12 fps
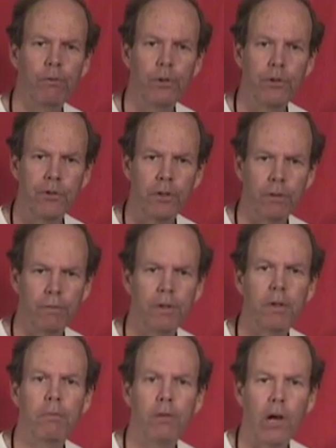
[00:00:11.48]
version of
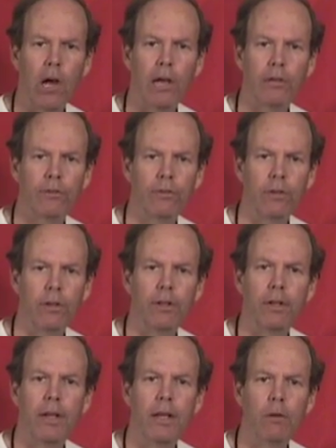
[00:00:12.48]
Tim Talks.
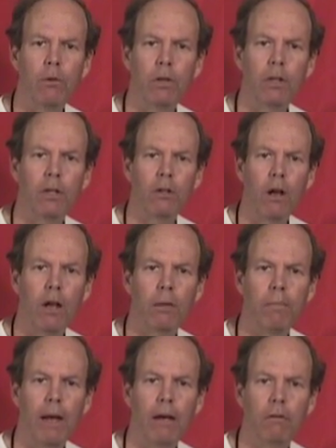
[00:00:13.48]
Today we're going to talk
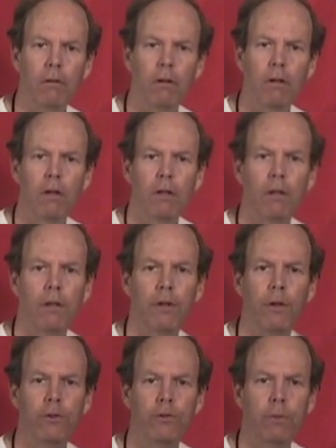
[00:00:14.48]
about the
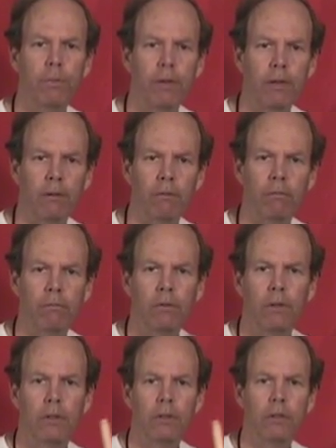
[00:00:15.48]
Nostepinne.
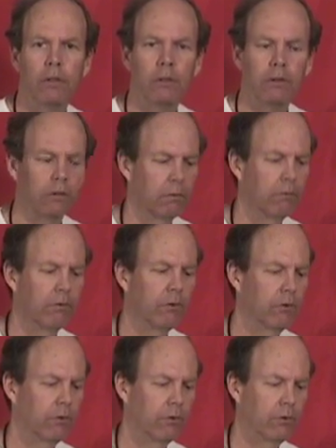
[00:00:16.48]

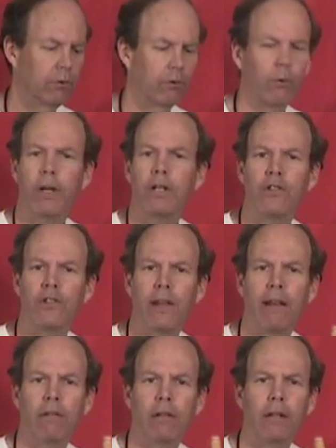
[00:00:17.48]
Strange
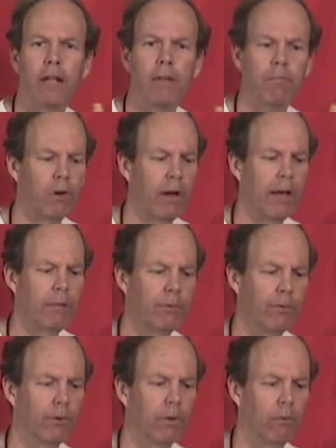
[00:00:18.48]
sounding name
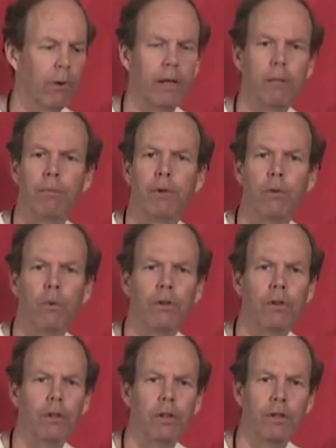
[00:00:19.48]
perhaps, right up there
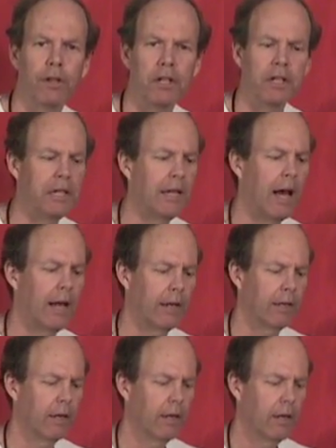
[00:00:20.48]
with the nitty-knotty,